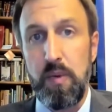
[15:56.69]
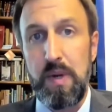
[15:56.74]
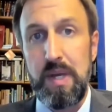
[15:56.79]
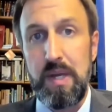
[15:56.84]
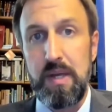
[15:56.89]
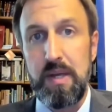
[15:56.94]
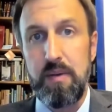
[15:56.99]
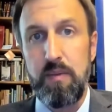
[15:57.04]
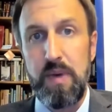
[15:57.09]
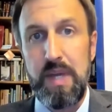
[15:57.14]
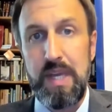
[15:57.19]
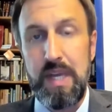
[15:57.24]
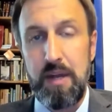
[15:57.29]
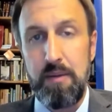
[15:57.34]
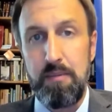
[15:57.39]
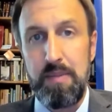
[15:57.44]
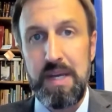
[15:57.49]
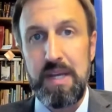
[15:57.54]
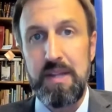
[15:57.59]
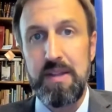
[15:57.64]
We
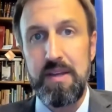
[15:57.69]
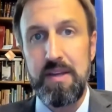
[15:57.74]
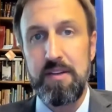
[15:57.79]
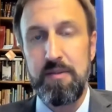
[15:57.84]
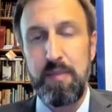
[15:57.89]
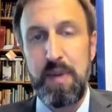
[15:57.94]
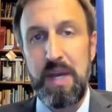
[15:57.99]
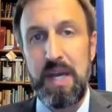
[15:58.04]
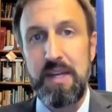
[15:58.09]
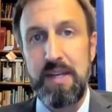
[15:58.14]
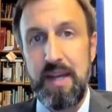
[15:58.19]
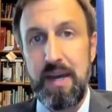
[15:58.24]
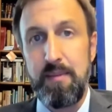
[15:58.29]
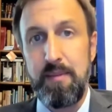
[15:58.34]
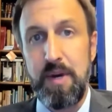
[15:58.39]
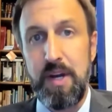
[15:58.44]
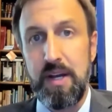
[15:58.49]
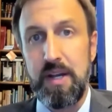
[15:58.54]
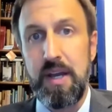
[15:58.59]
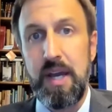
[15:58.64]
can beat this
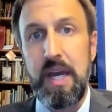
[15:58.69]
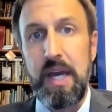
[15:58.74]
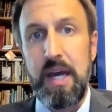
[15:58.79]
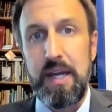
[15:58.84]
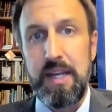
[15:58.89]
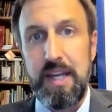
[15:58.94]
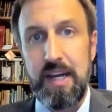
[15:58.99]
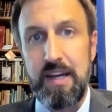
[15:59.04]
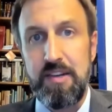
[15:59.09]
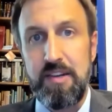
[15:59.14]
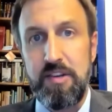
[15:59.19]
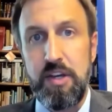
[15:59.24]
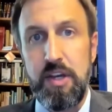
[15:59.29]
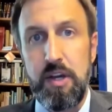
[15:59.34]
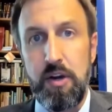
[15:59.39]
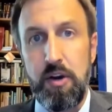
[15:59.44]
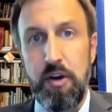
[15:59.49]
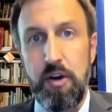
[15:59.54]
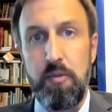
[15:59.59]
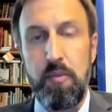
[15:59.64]
pandemic next
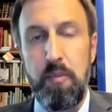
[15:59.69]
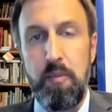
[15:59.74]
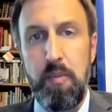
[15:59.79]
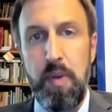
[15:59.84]
year,